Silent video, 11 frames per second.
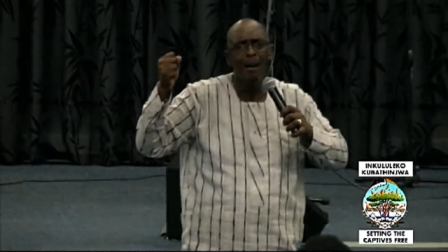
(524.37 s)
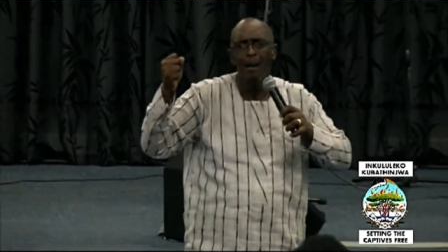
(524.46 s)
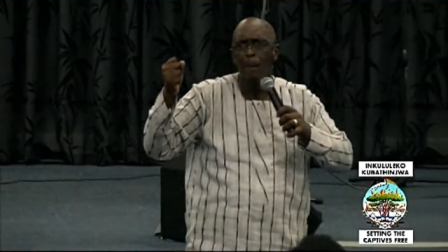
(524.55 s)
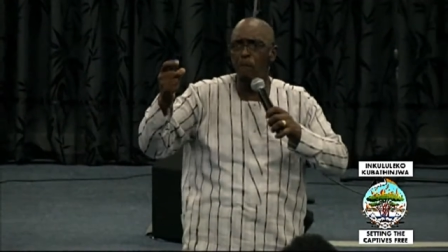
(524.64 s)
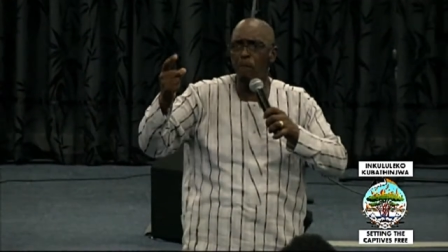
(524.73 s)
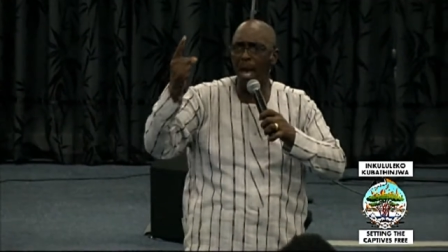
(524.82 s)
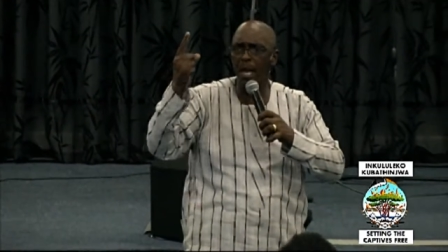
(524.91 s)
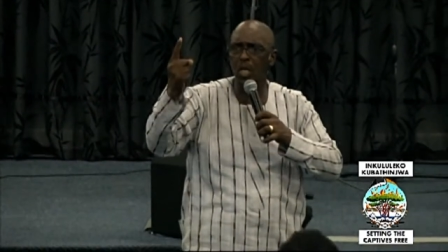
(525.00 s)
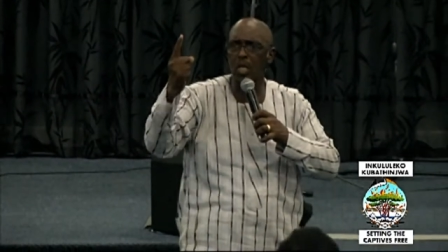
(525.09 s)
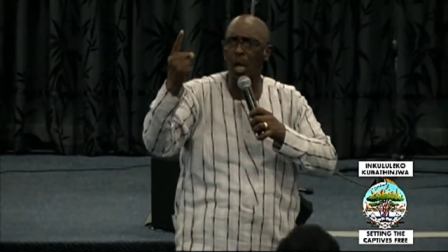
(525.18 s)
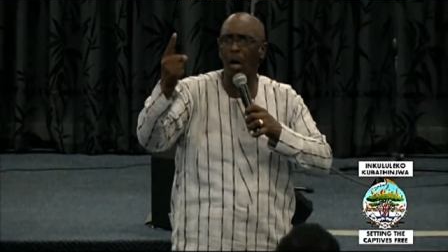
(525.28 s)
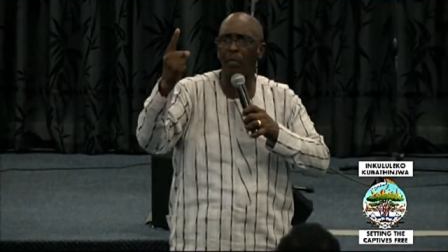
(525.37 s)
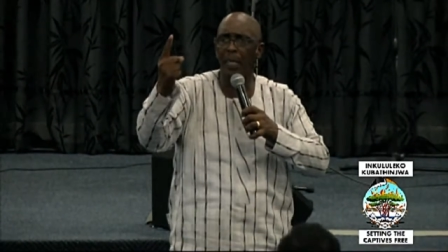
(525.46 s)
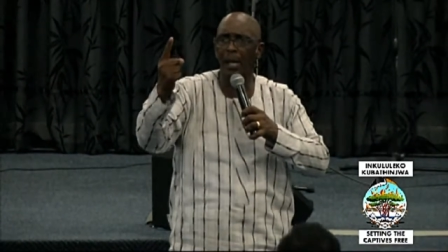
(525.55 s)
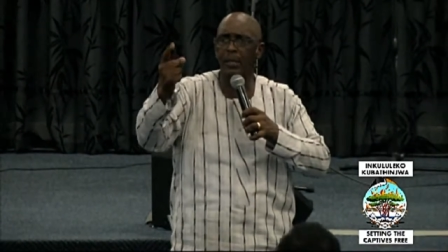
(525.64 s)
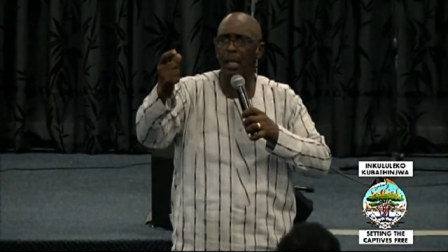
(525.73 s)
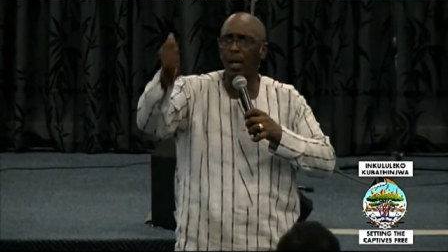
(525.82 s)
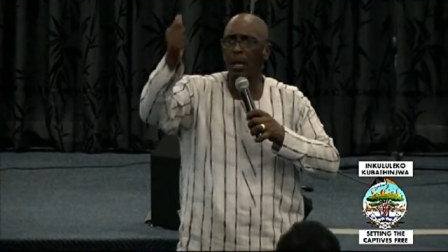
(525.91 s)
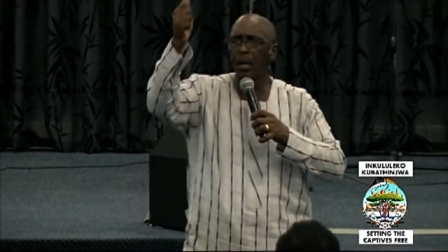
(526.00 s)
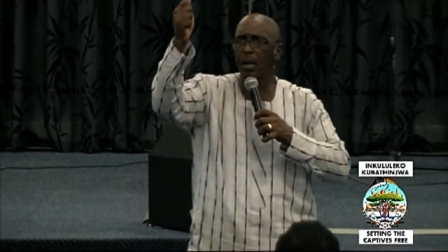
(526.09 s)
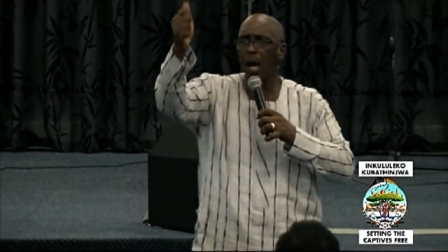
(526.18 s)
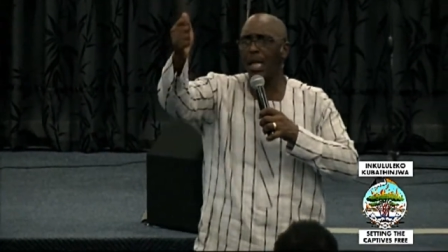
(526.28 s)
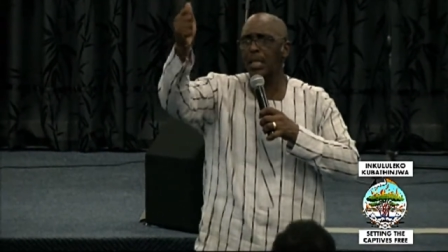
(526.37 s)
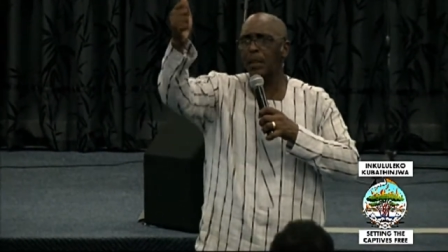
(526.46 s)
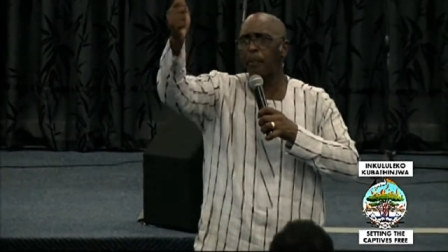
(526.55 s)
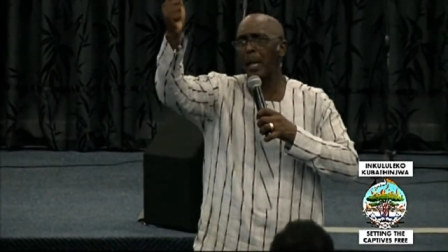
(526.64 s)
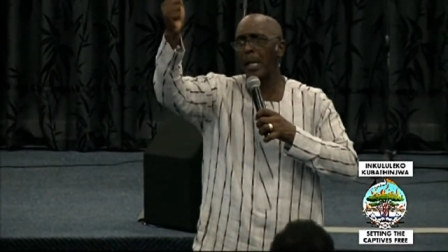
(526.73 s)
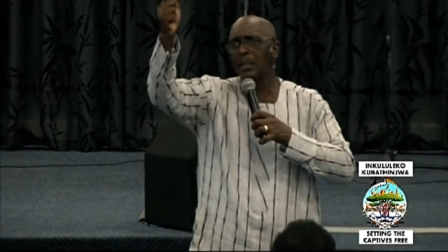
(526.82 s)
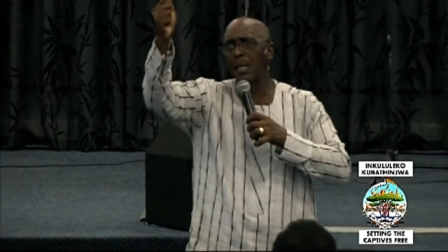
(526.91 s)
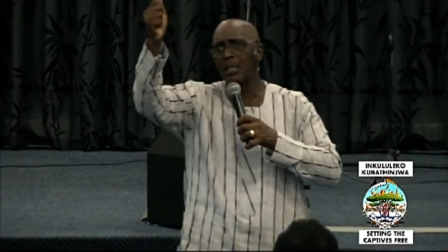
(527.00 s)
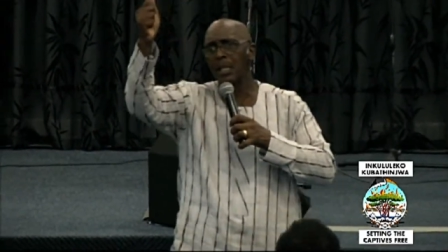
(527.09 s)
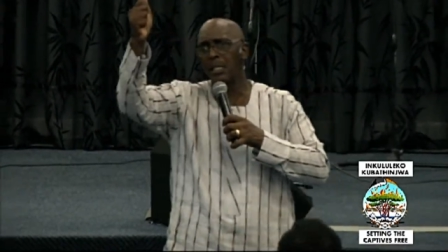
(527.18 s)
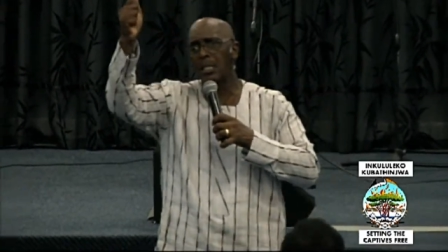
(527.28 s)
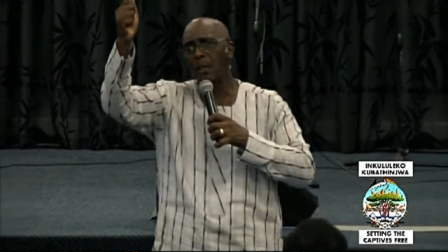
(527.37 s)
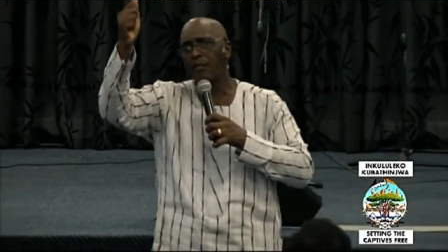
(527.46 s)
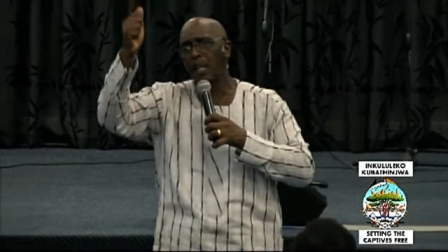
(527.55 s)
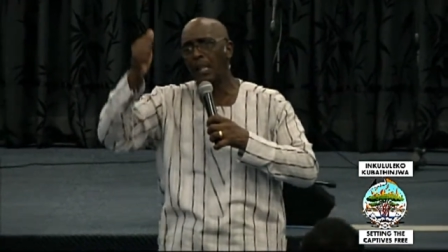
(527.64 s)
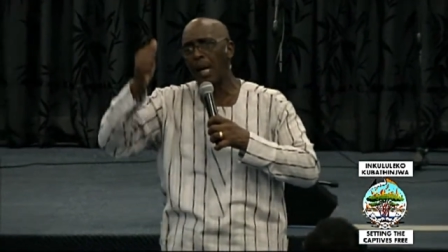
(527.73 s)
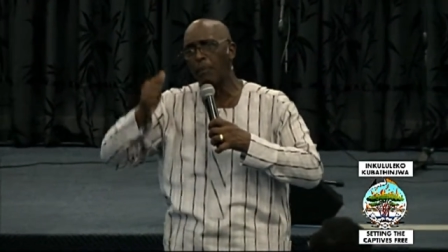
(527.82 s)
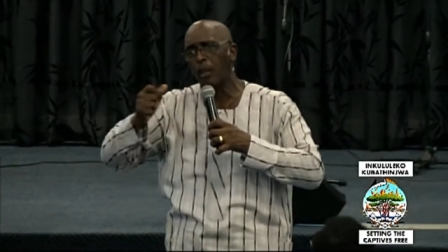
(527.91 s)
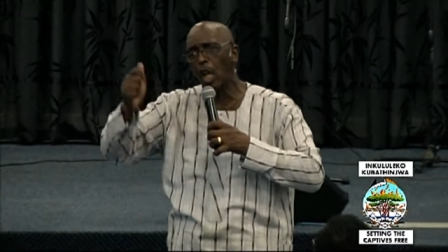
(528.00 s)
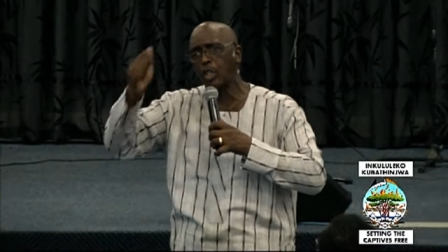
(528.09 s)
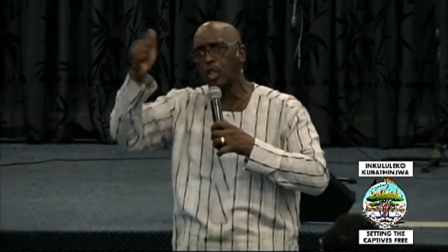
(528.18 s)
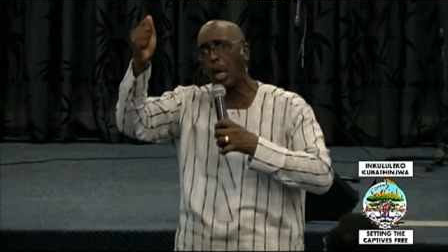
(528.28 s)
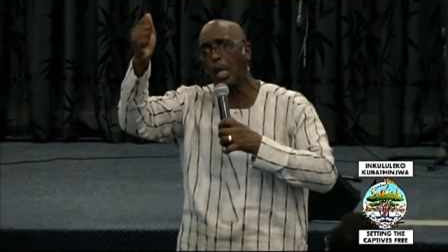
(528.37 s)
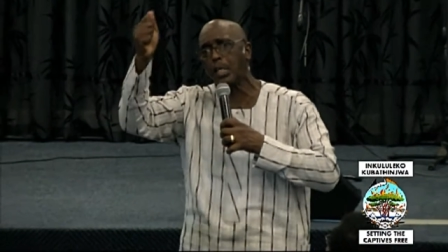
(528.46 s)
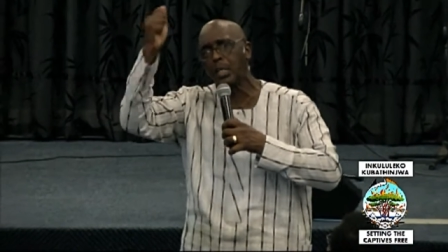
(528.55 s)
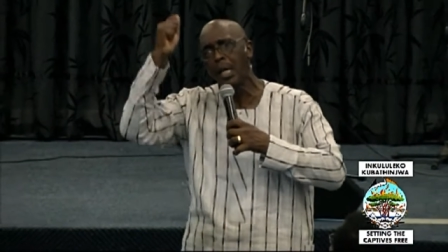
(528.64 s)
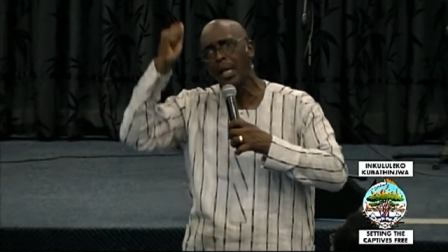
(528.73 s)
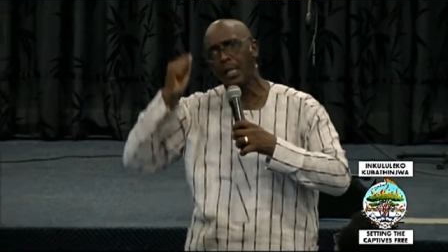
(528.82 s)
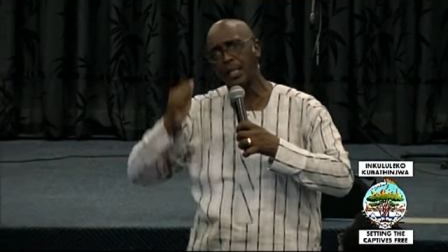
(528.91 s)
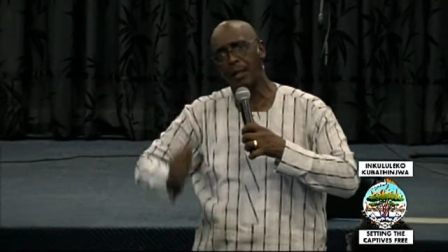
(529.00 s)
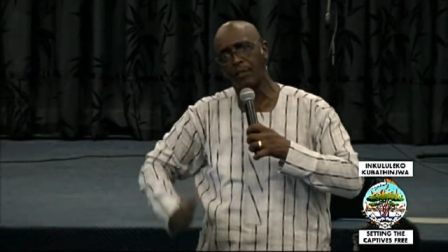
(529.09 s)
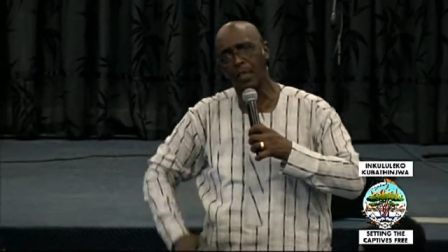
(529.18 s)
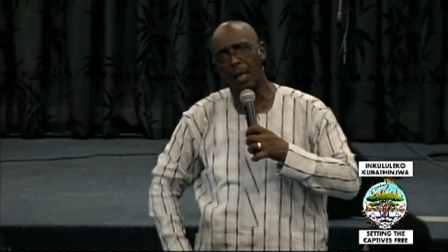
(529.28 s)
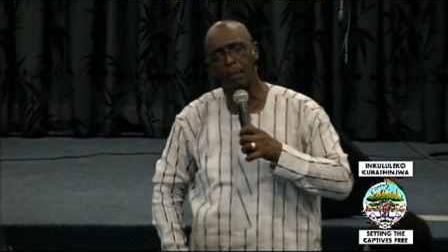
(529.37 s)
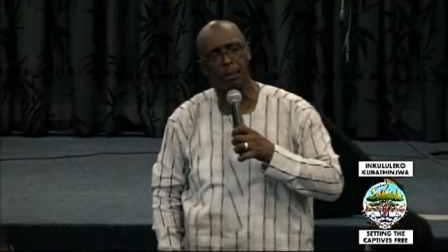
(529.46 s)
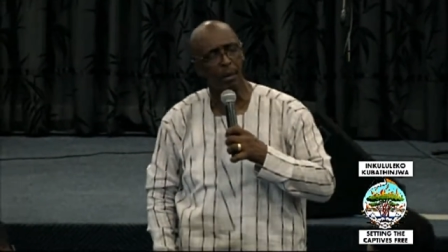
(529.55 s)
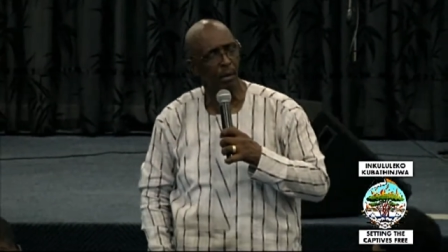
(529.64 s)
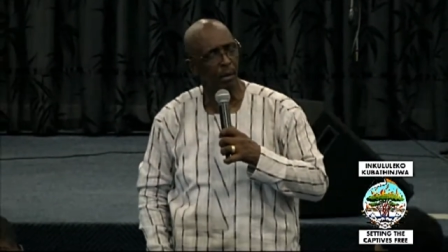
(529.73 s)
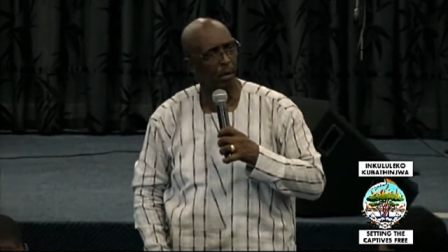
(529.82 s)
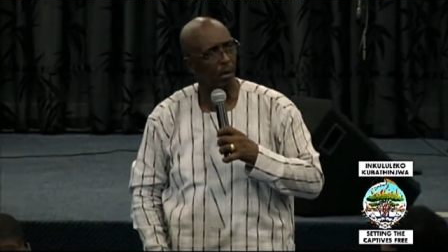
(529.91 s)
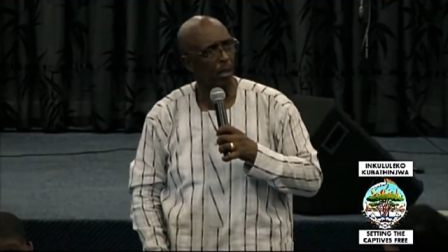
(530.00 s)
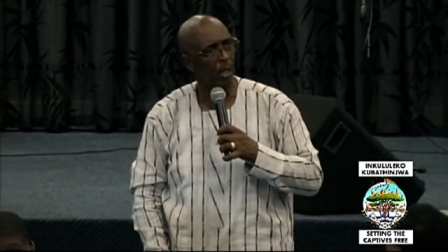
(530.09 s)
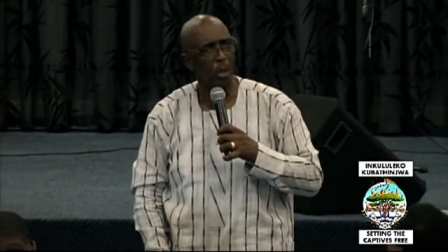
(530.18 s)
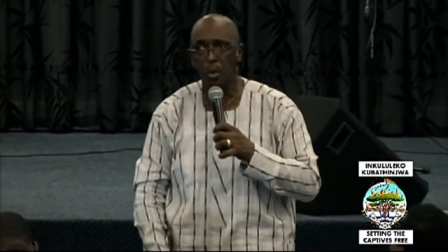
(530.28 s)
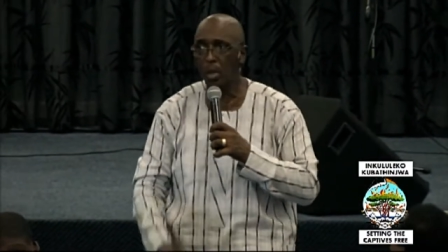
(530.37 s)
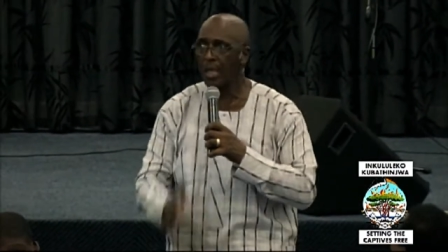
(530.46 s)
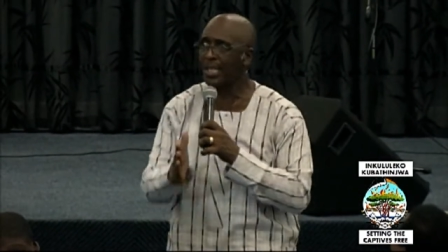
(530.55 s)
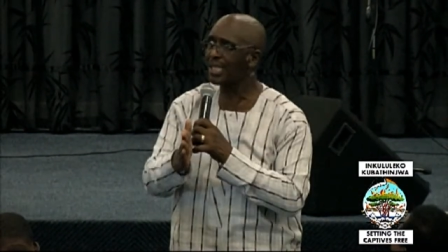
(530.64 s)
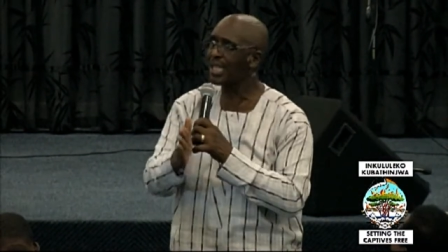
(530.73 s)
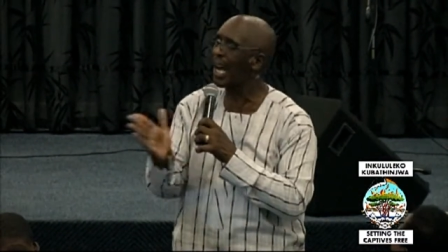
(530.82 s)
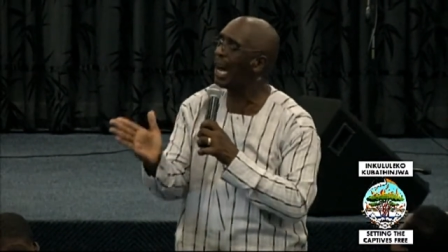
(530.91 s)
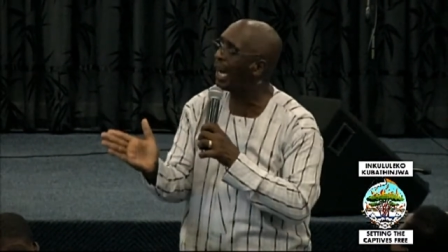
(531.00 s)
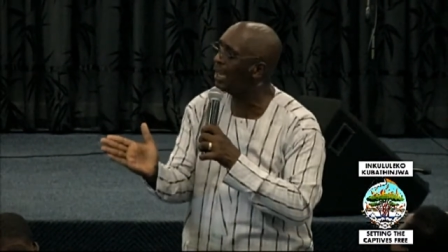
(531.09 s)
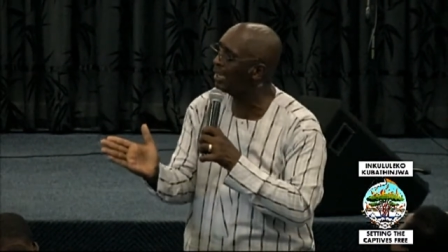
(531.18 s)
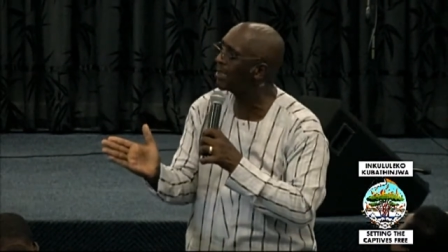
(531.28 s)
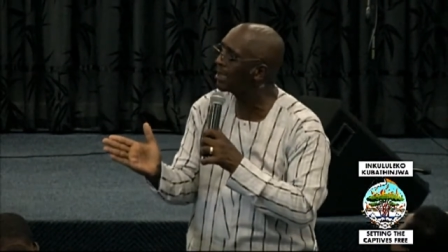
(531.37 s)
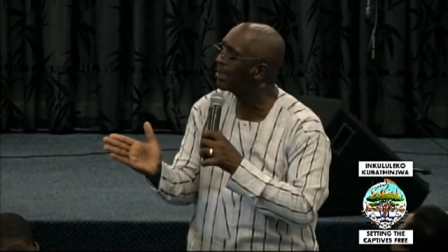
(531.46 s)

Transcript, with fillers: make sure that God's presence is lifted up, God's touch is lifted up. You do not just hide.